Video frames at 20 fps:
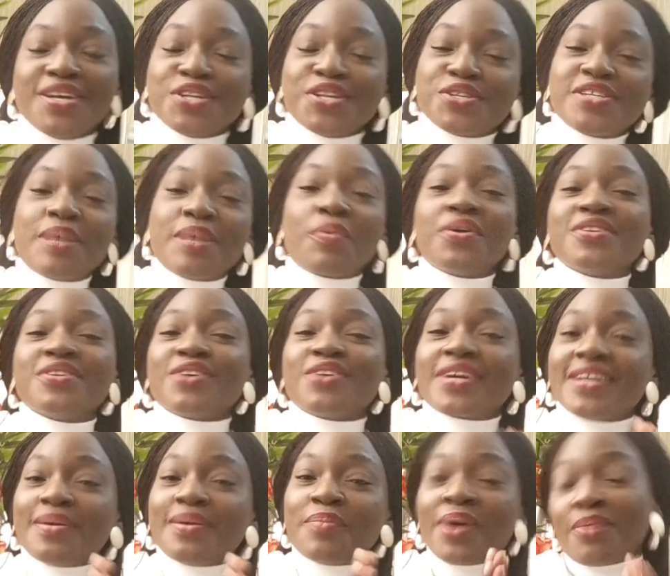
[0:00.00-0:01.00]
So that
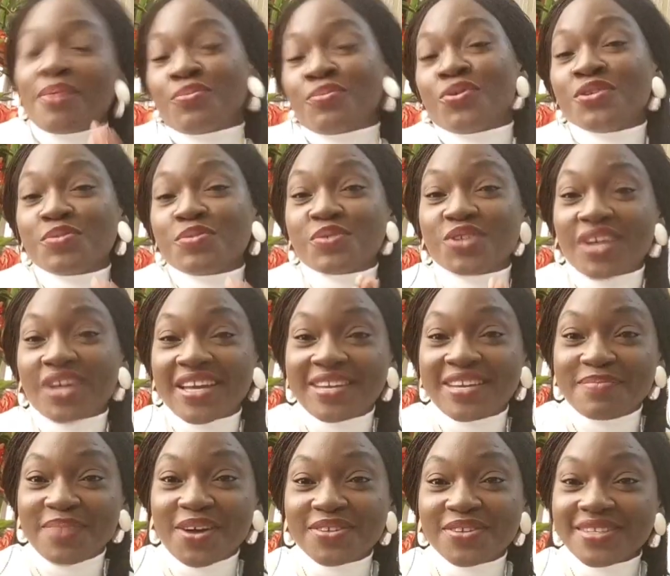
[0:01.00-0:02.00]
I'm going to be talking
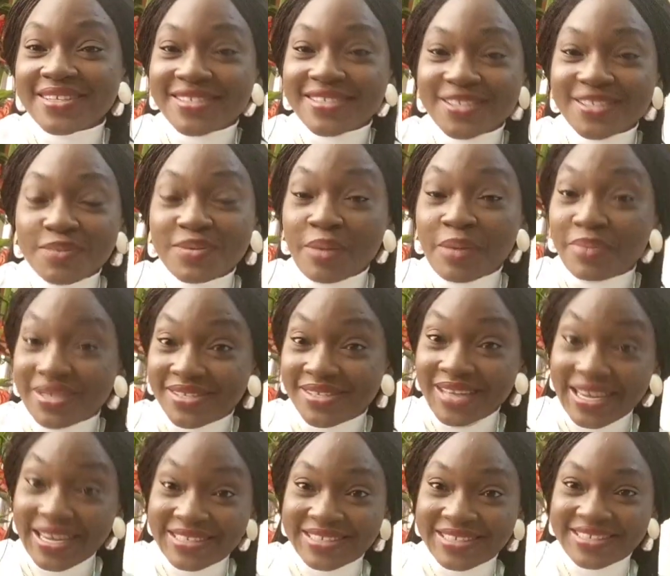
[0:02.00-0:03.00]
about a subject I'm
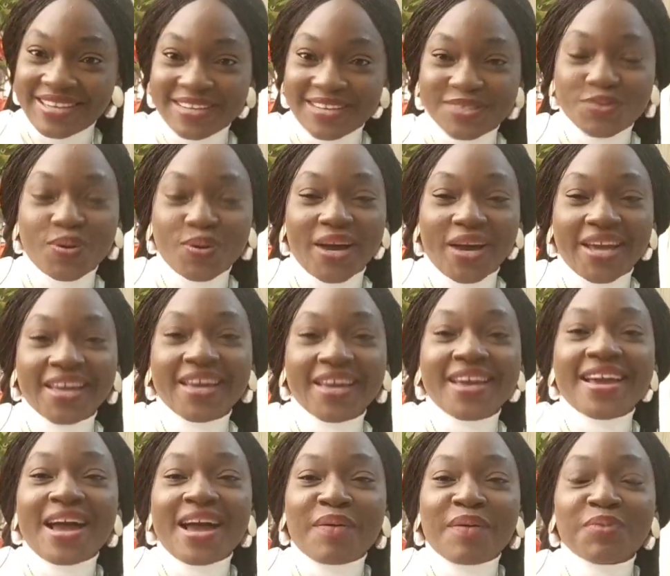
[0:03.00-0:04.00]
excited, that's why.
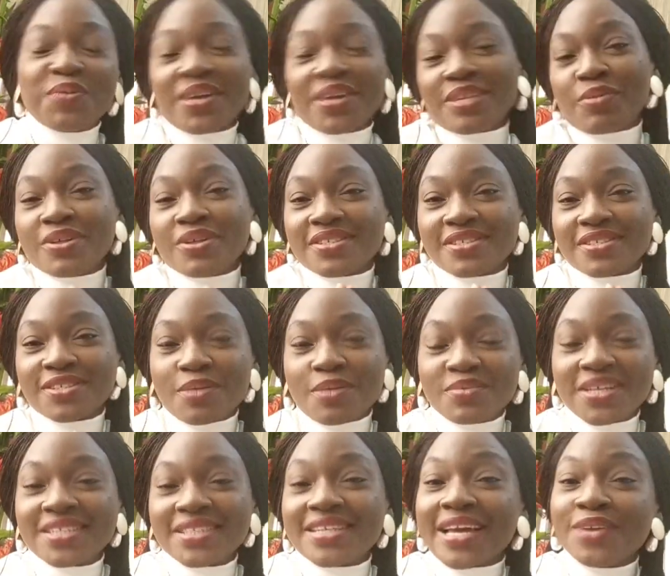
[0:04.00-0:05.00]
I'm going to be talking about a
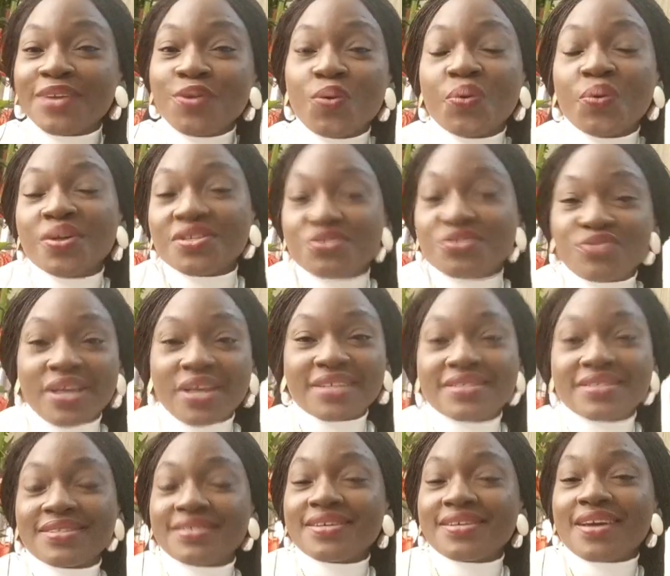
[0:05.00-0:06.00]
subject that I know will
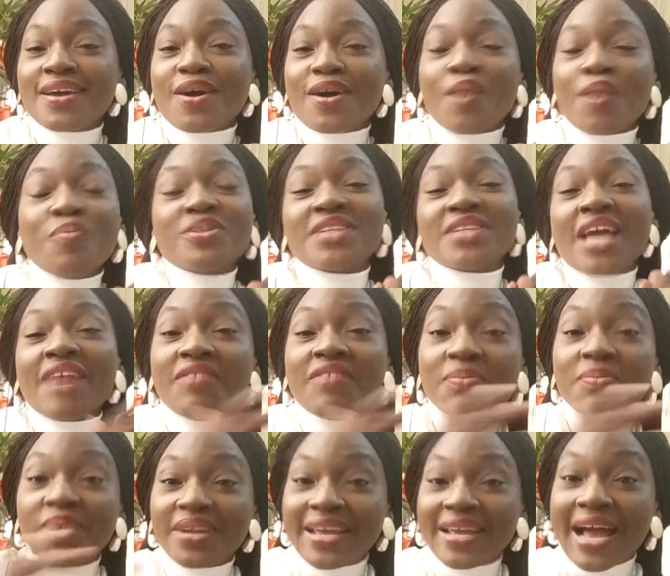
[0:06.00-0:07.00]
interest almost
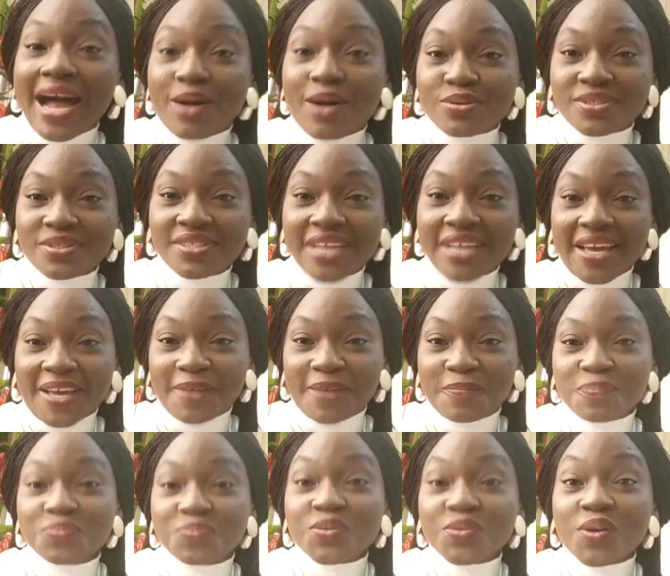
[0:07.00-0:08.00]
everybody out there.
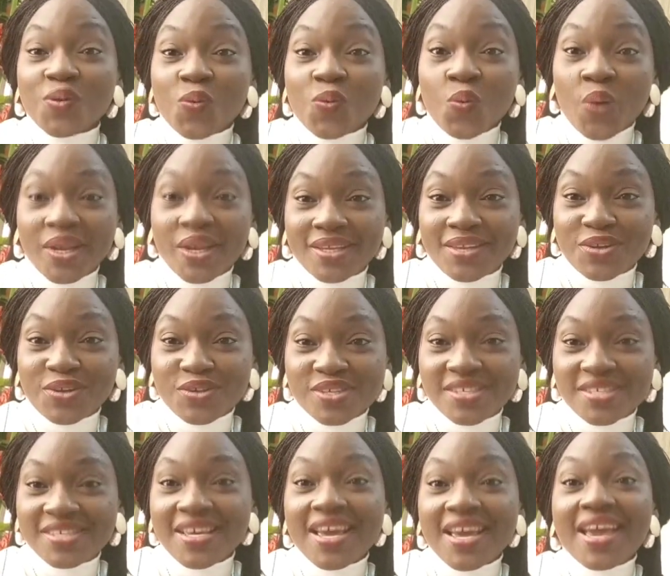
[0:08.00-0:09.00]
Weight
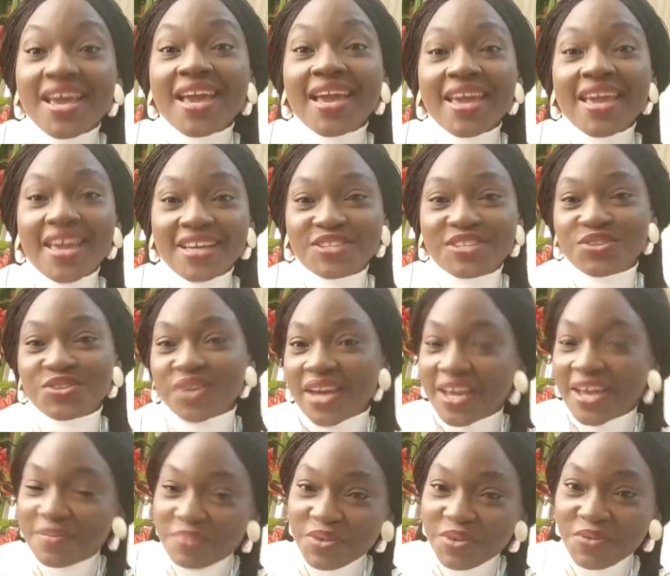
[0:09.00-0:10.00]
loss. Yes, you
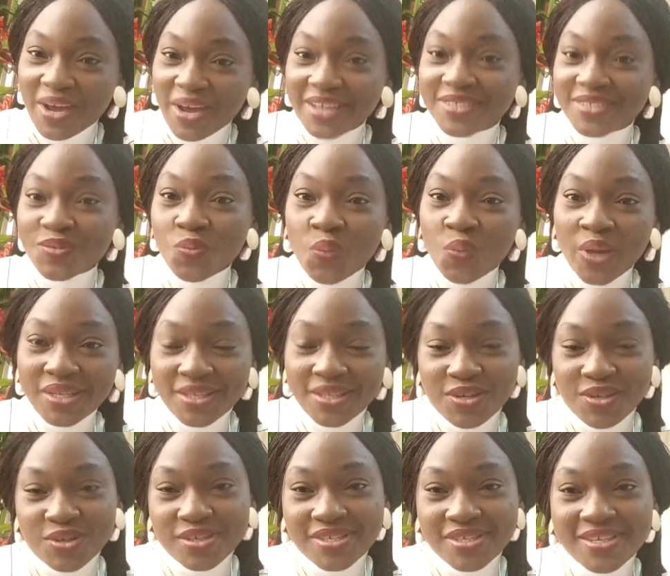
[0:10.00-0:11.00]
heard me right, weight
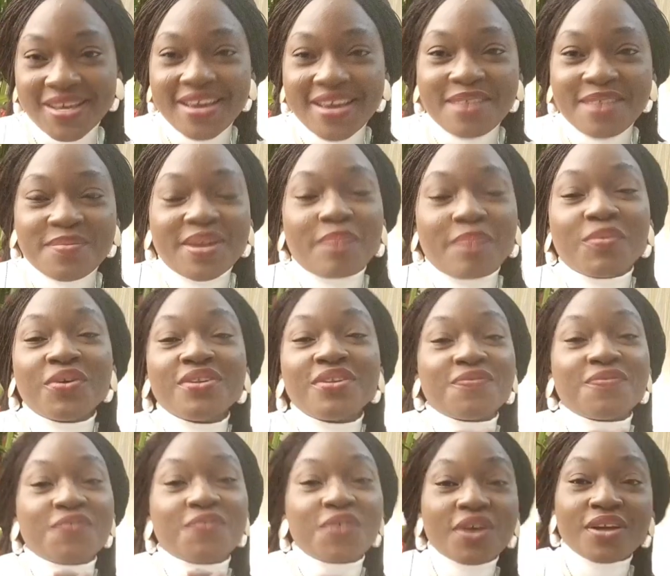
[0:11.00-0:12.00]
loss. But I'm going to
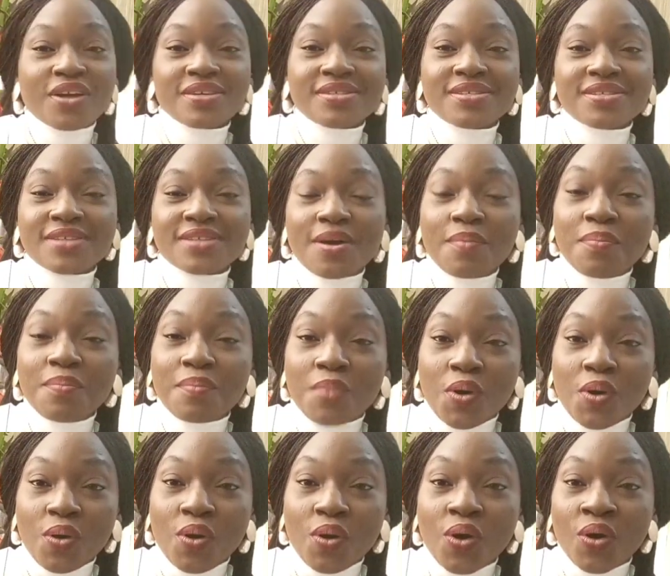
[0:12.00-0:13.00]
focus some
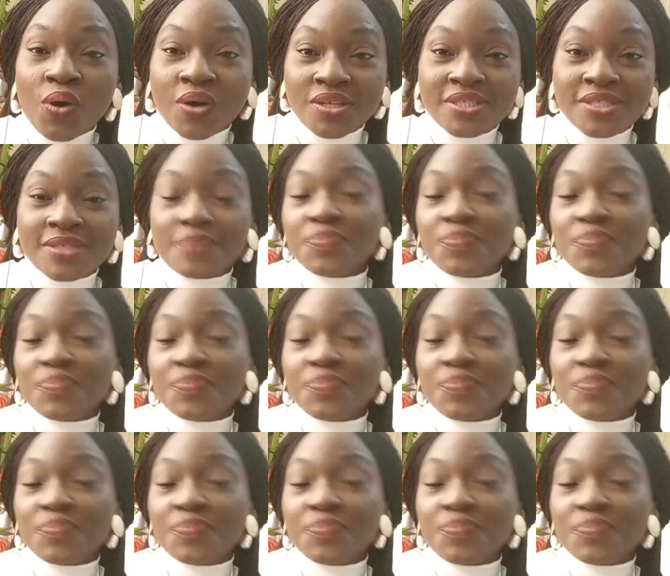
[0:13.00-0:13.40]
more on